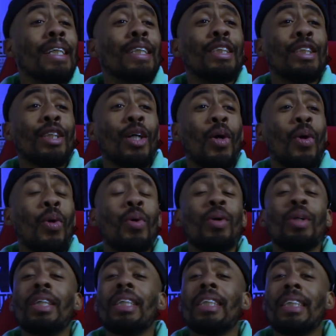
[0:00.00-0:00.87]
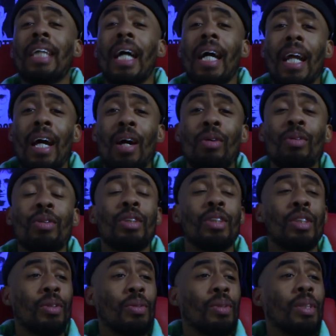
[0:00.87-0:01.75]
So shout
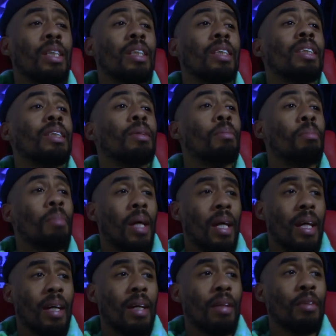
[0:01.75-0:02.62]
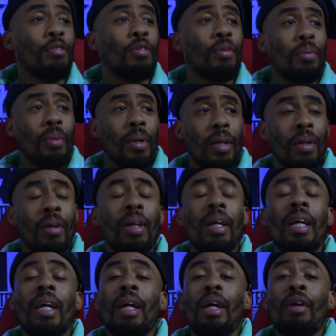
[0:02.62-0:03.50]
out to this band for real.